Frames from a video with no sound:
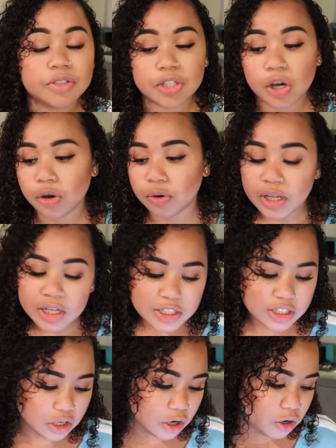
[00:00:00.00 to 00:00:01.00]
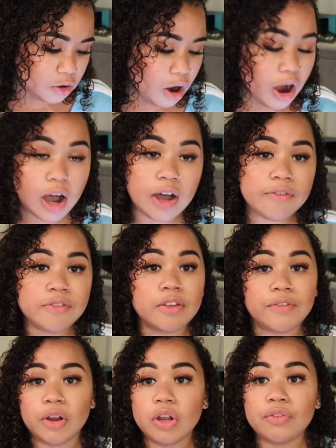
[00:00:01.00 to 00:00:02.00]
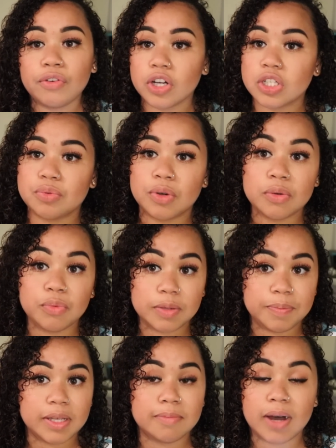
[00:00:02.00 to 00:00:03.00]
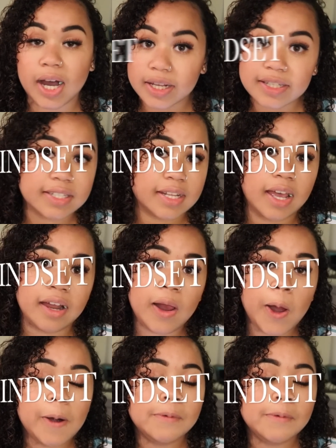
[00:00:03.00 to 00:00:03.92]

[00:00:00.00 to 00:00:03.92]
So to go off, the very first one would be mindset.